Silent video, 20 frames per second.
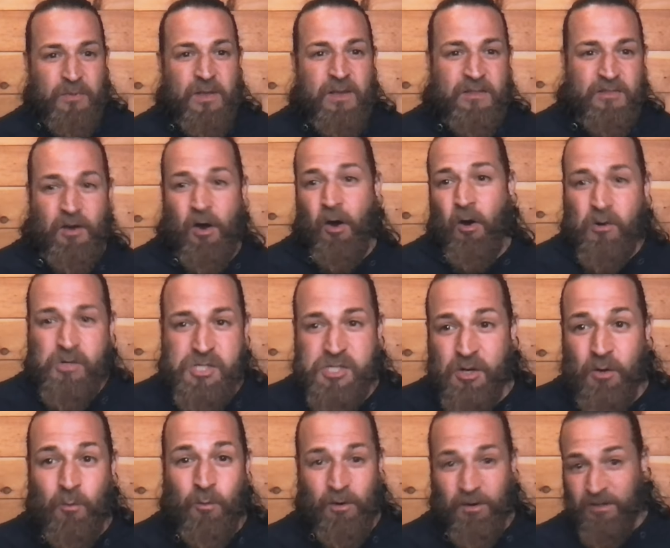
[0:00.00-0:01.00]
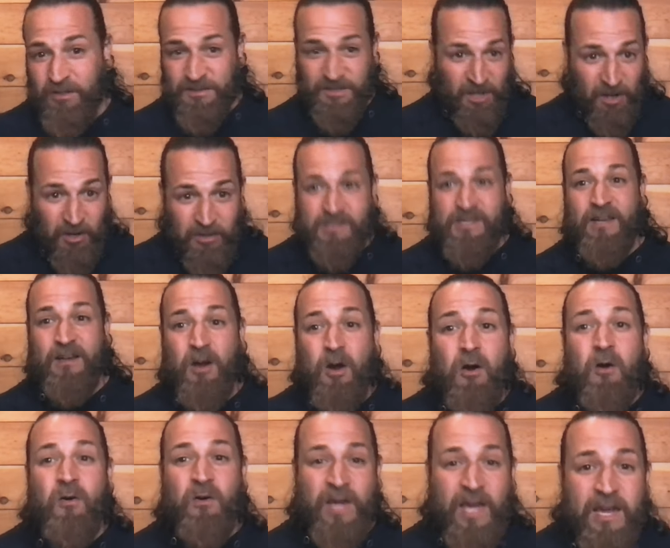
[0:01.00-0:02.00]
the Osho world. You know, it's like,
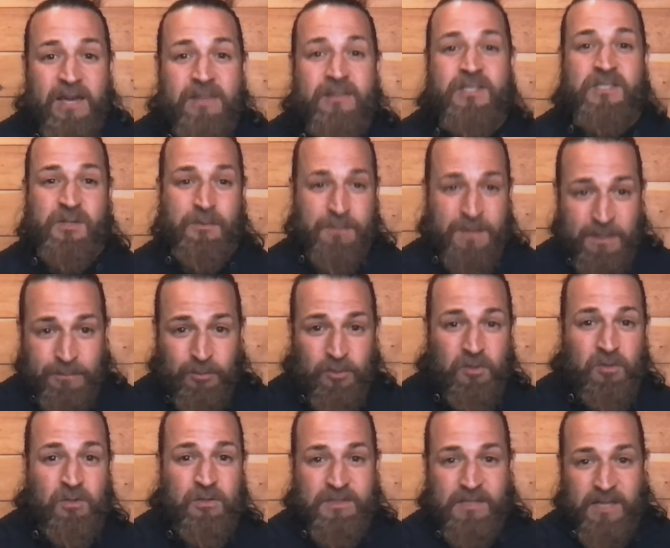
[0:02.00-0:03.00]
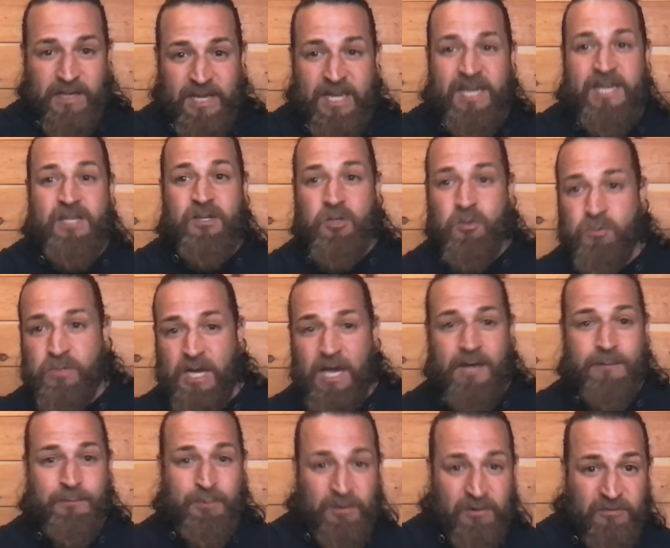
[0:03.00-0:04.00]
oh, okay, these are people. It's like a Hindu
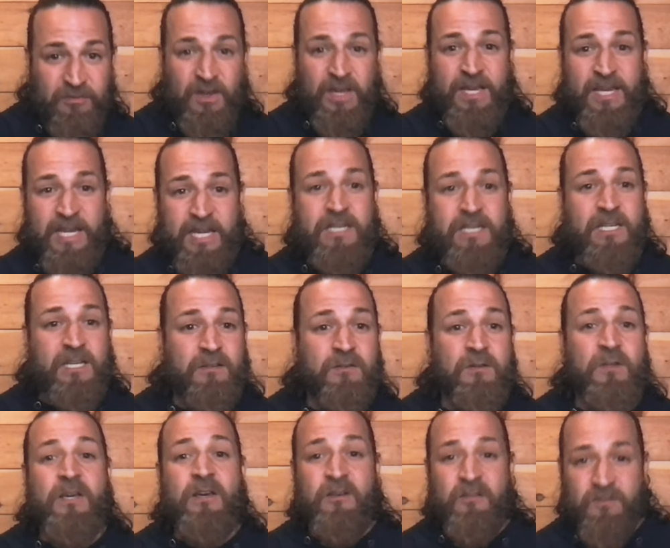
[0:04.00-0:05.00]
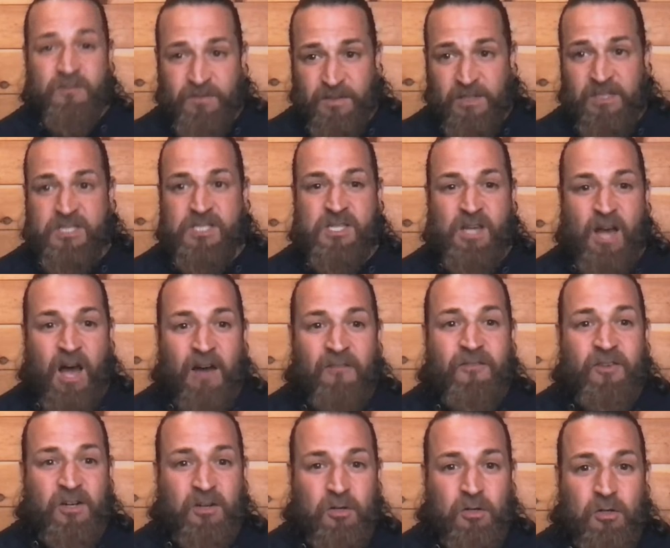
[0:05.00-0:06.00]
type of Indian
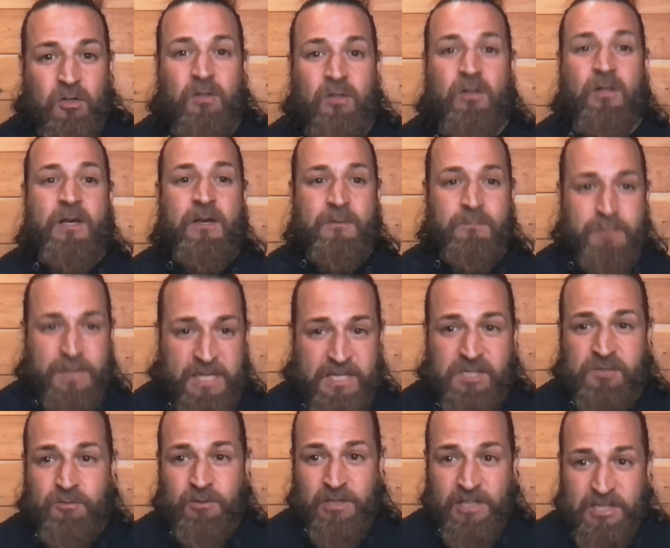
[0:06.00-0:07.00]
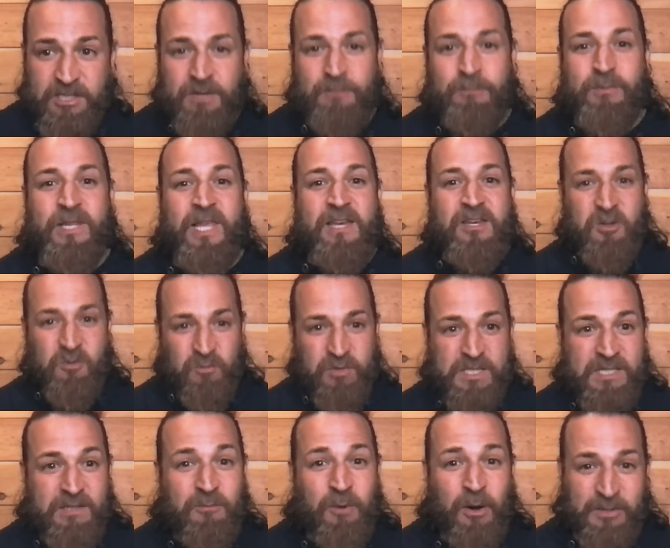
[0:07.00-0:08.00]
philosophical peace religion. But then you
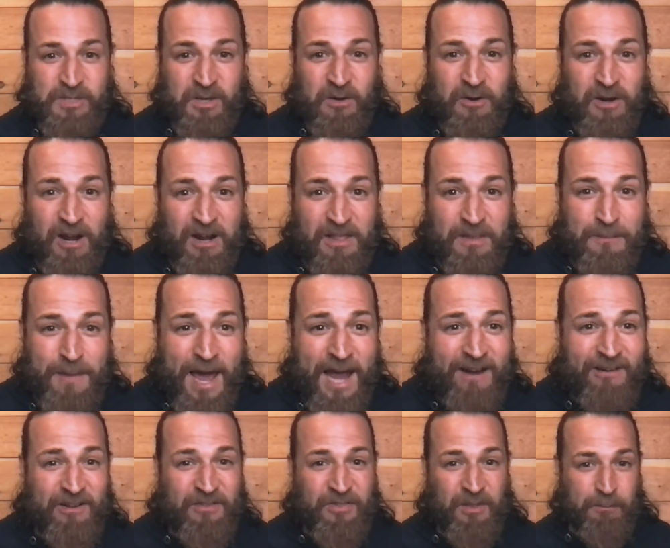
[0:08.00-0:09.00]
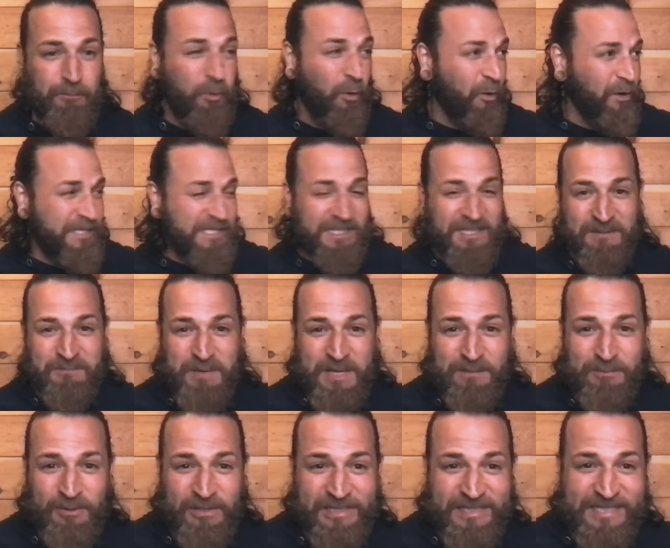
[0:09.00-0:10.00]
see what was going on in the background. They're poisoning
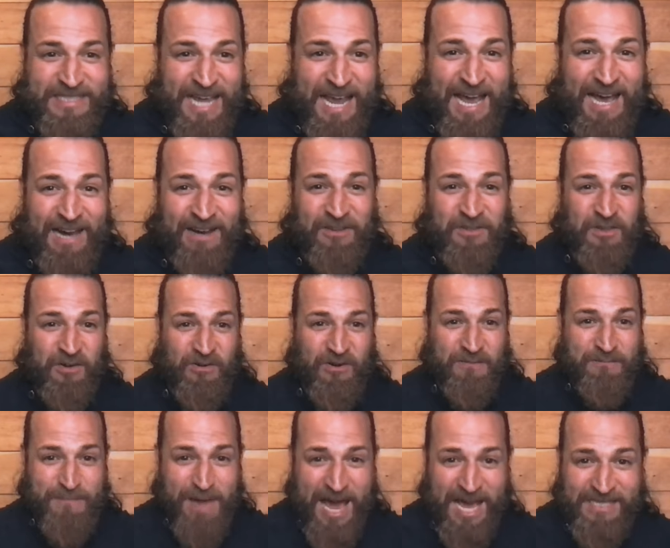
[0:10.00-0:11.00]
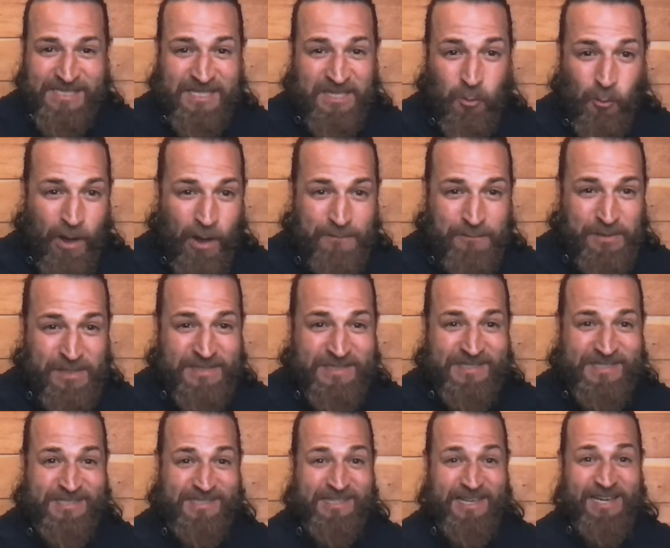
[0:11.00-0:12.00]
people in town. They're amassing weapons.
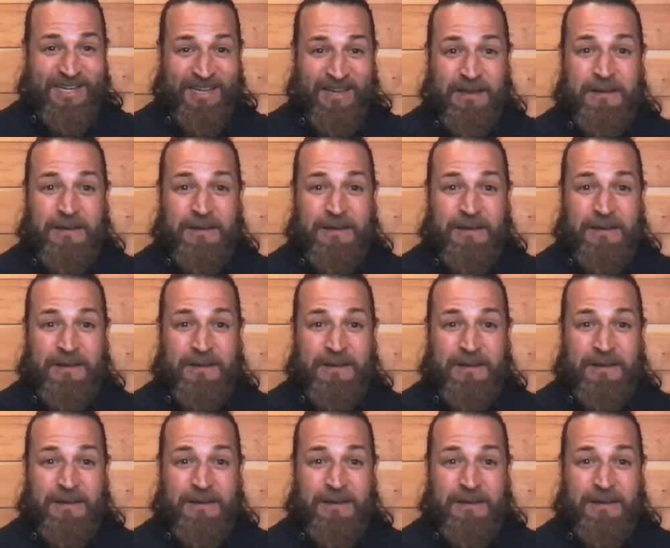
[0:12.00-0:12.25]
It's like